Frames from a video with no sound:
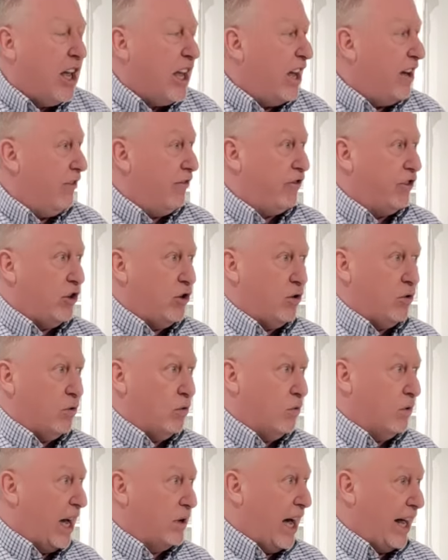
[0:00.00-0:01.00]
if
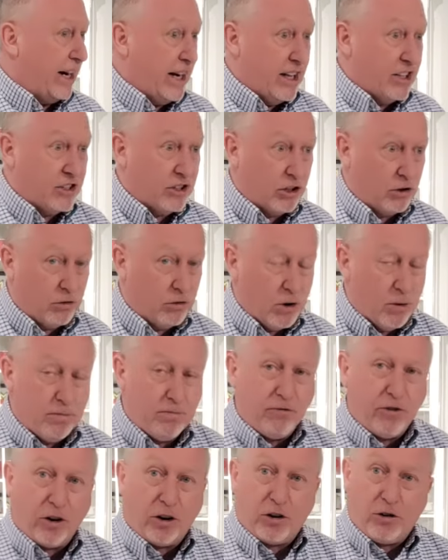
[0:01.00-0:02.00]
you got it as a
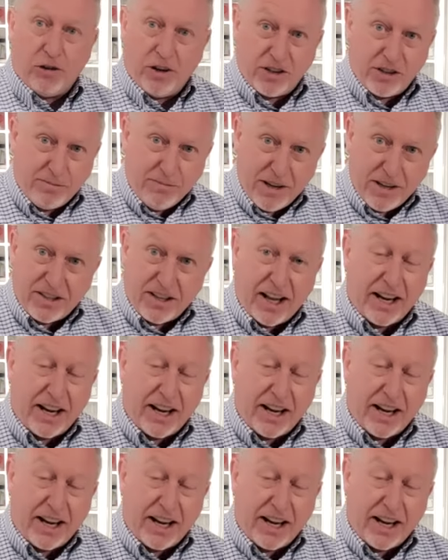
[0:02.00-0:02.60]
group for Christmas,